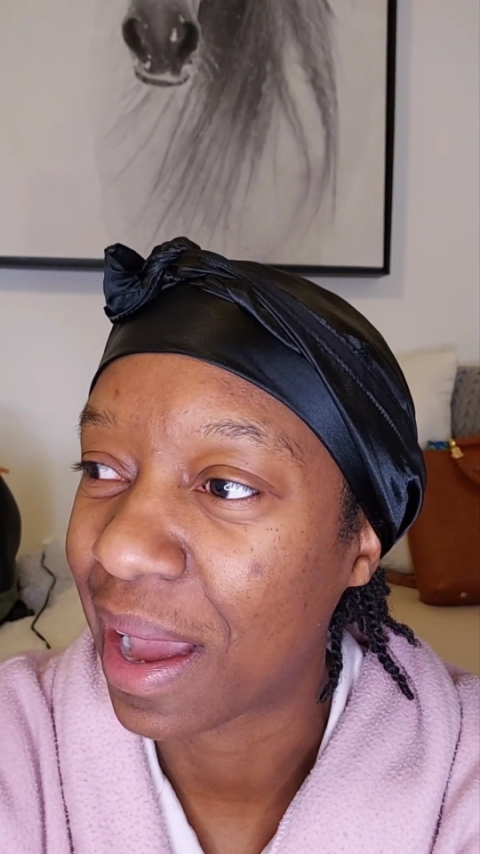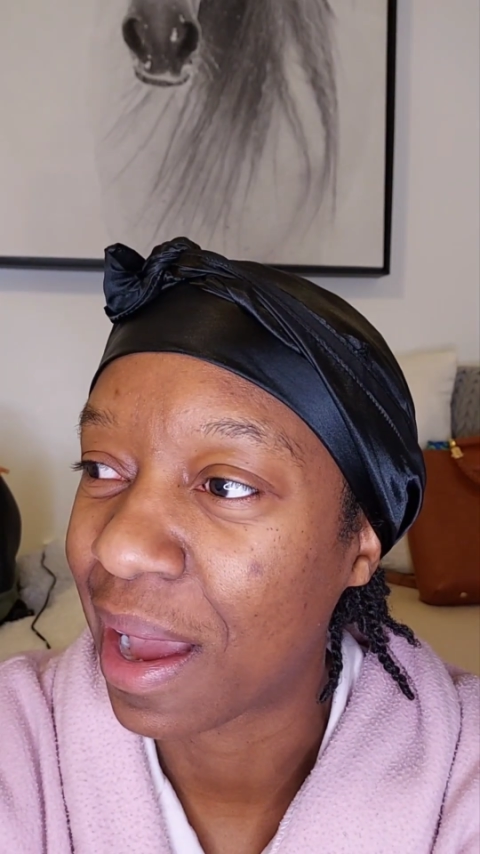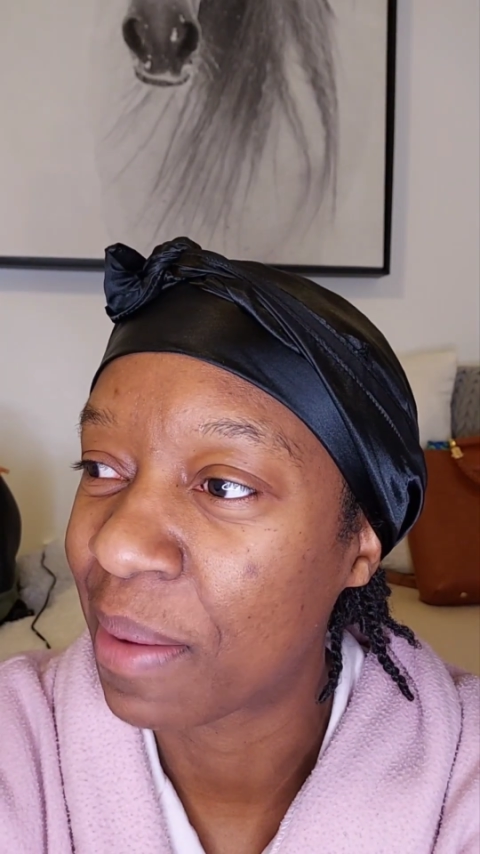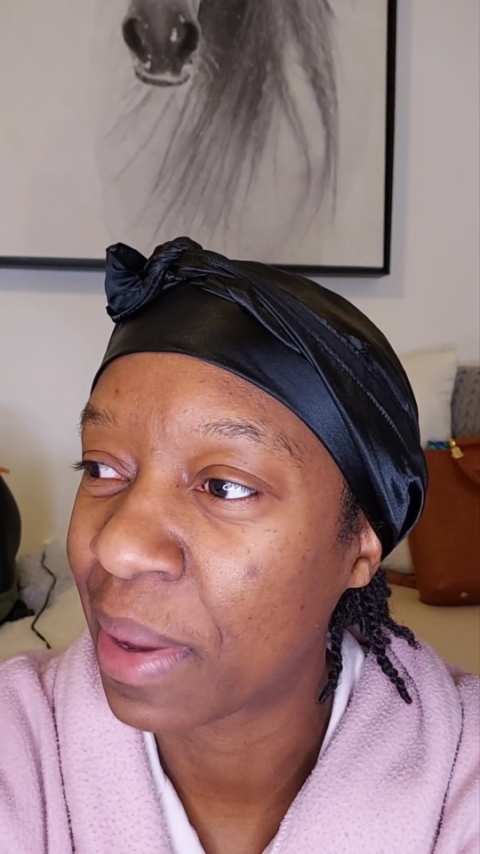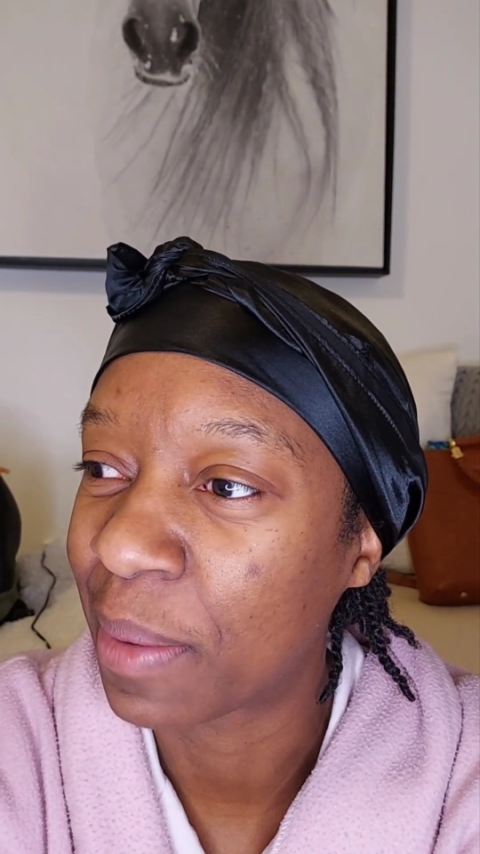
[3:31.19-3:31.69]

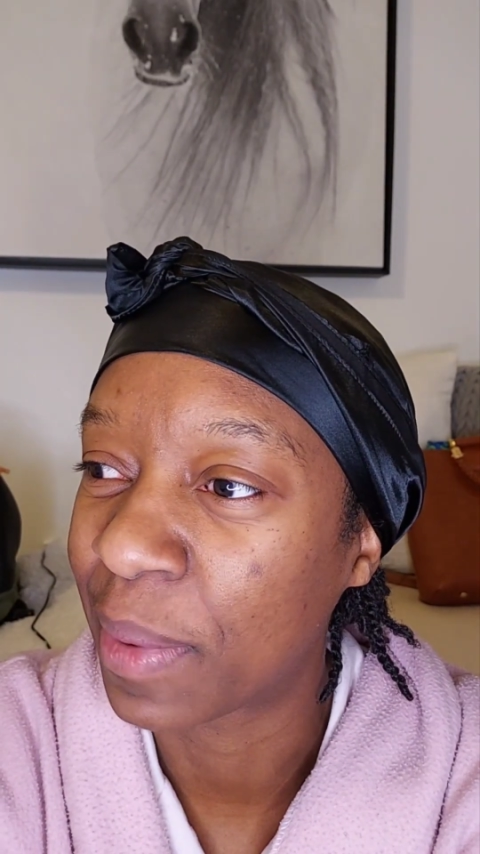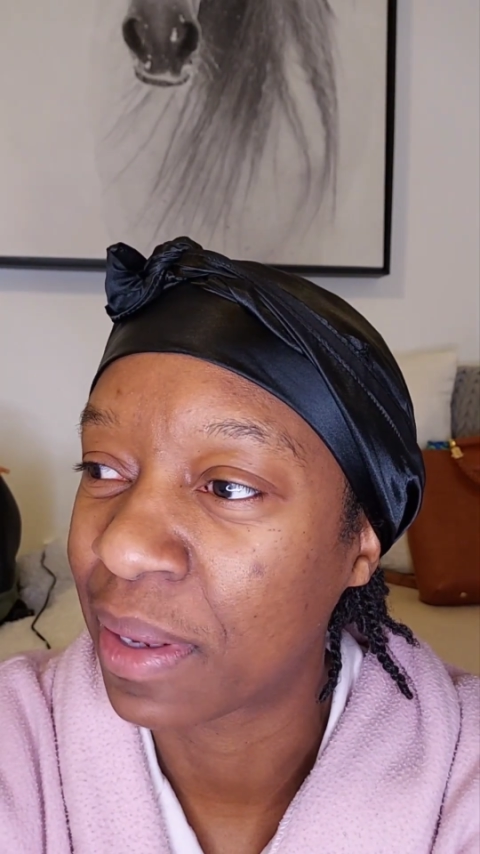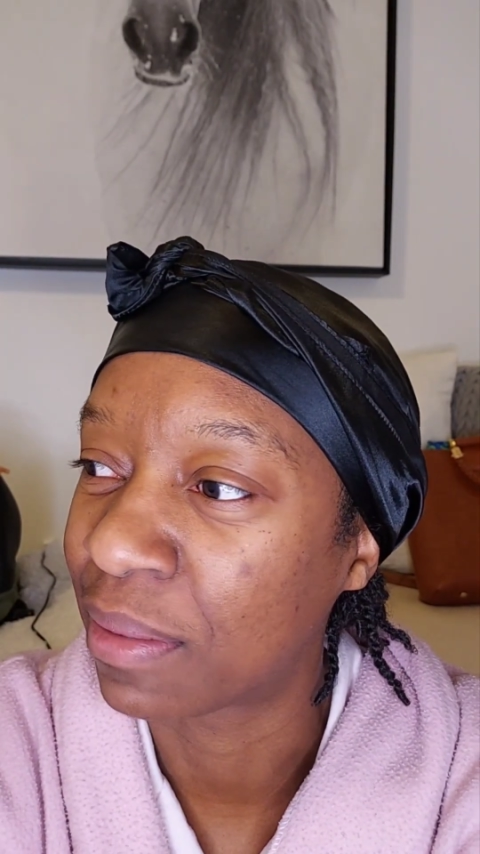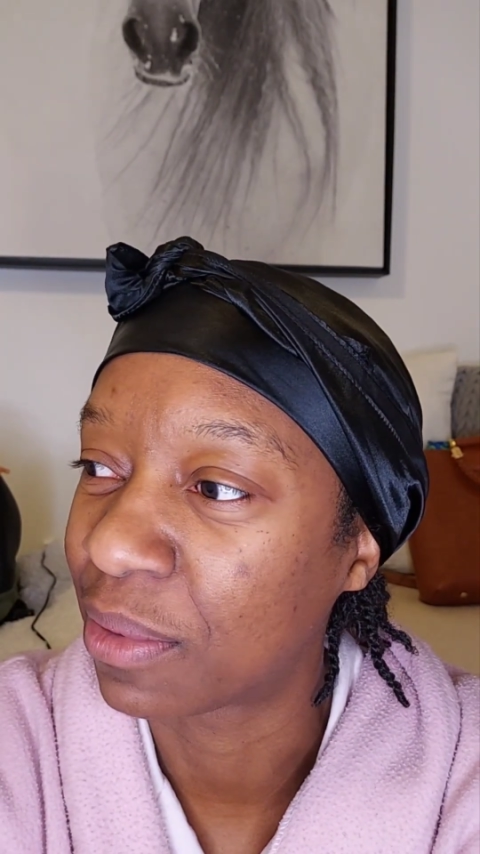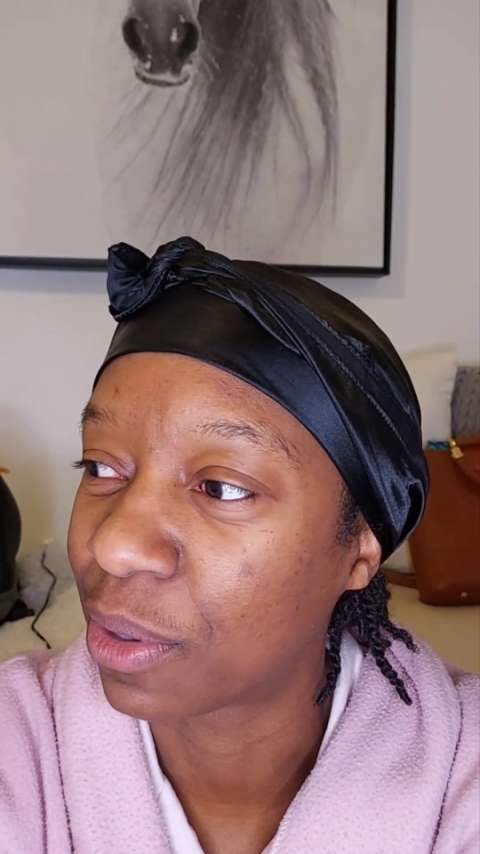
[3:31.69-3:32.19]
I might have
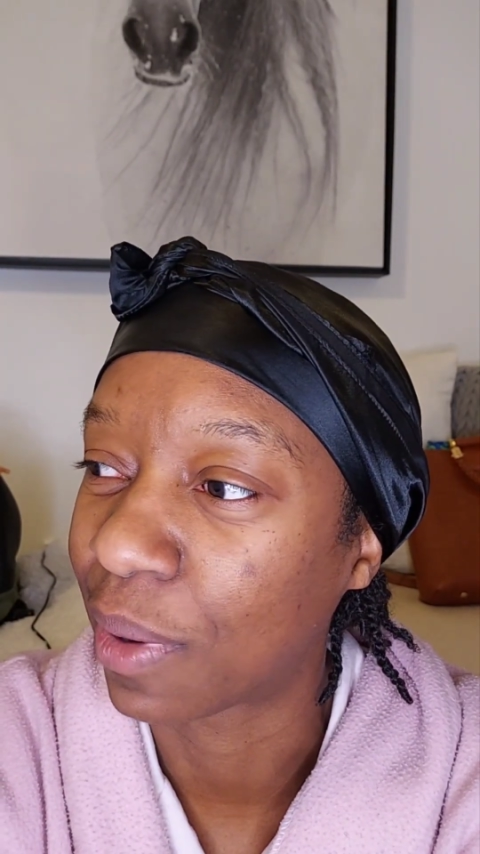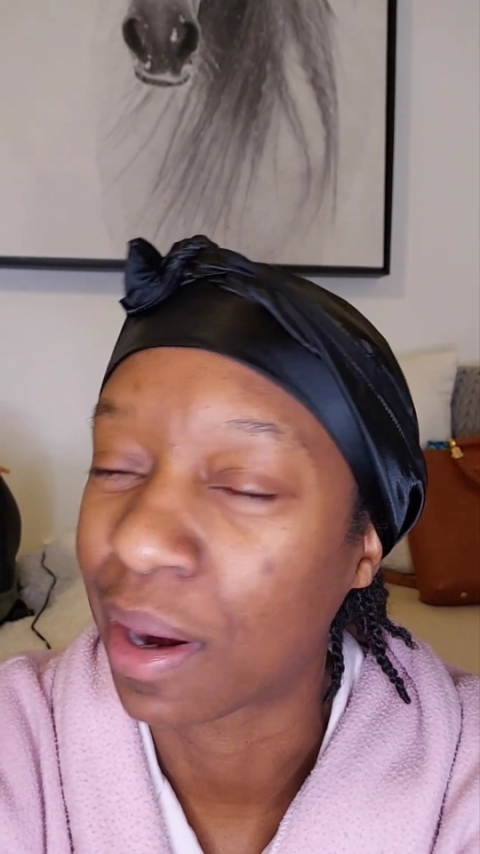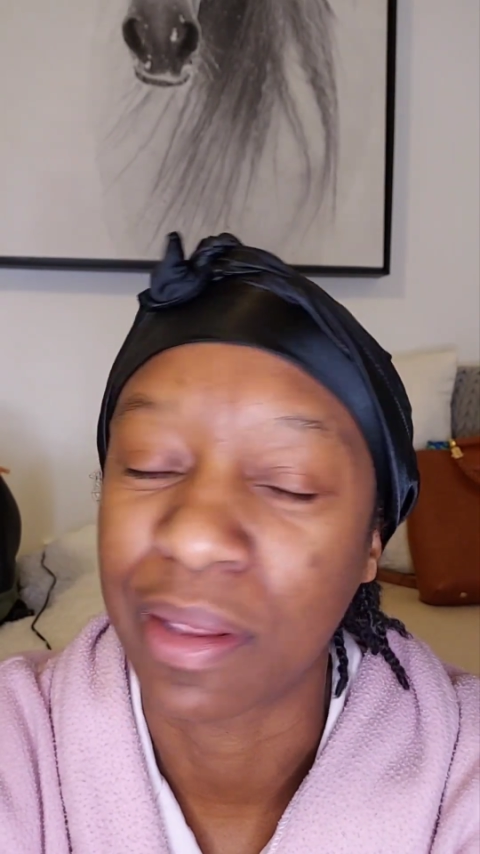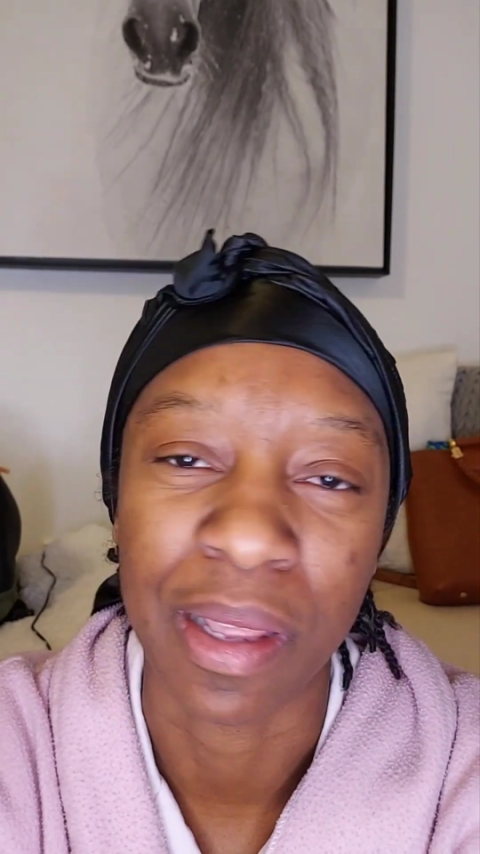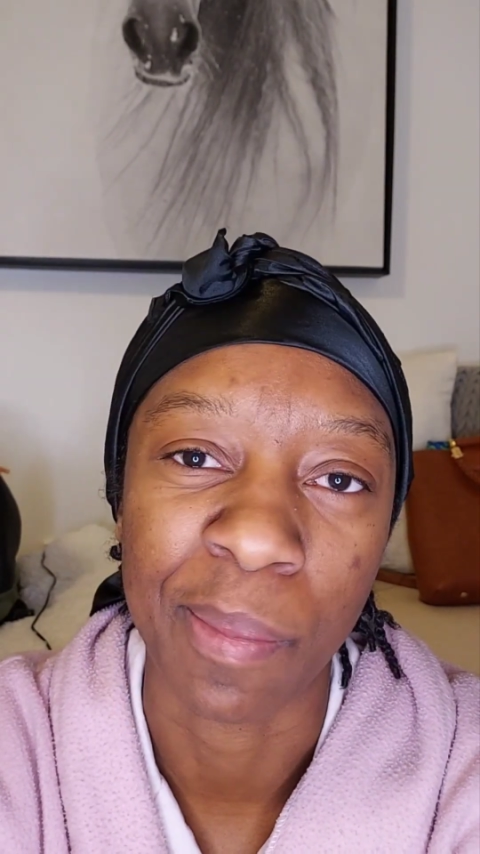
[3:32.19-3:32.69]
been
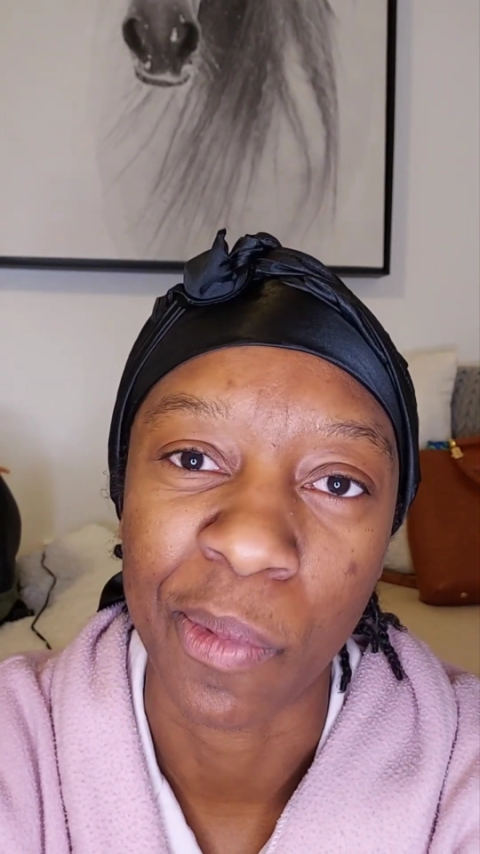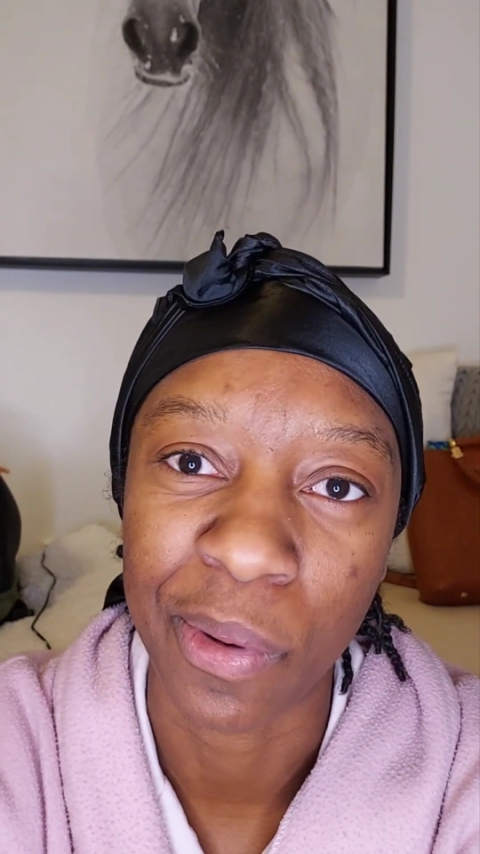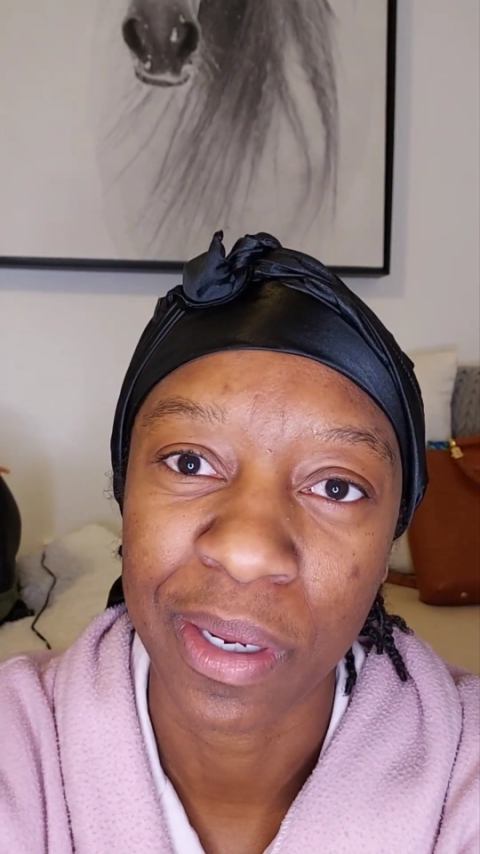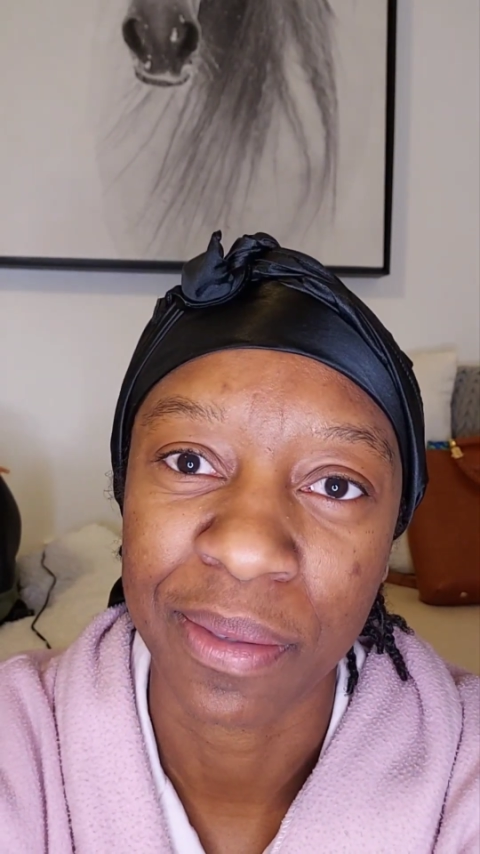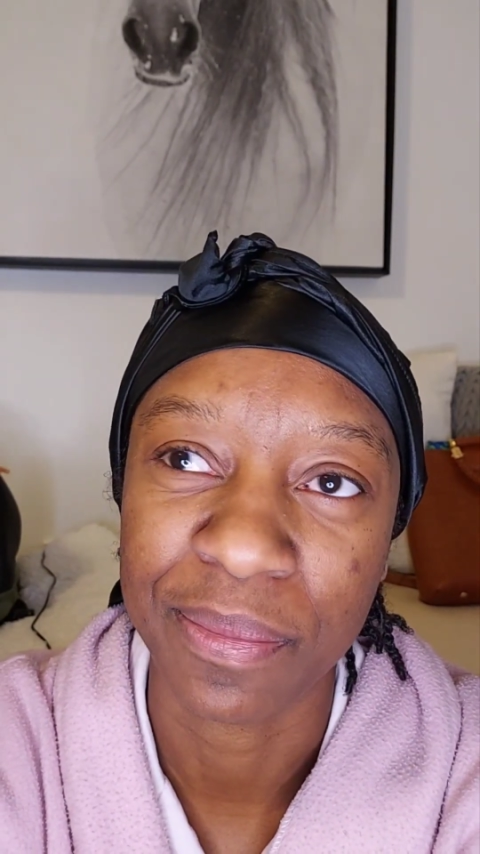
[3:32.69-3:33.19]
crying that
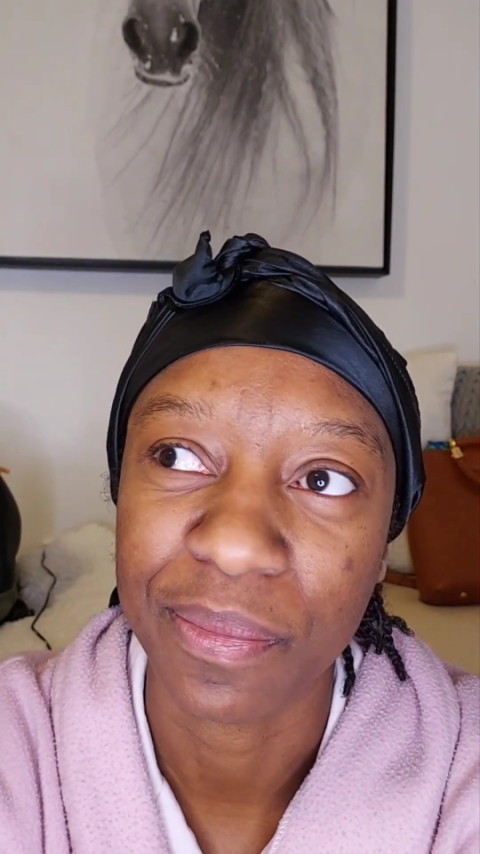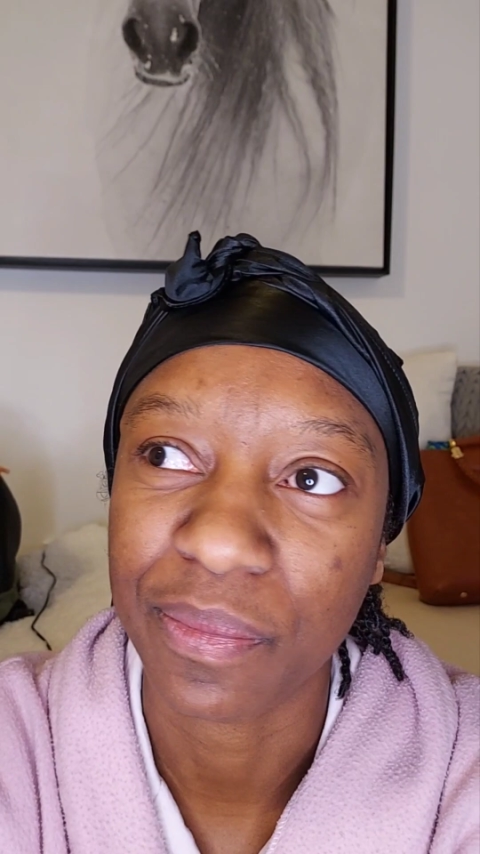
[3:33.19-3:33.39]
morning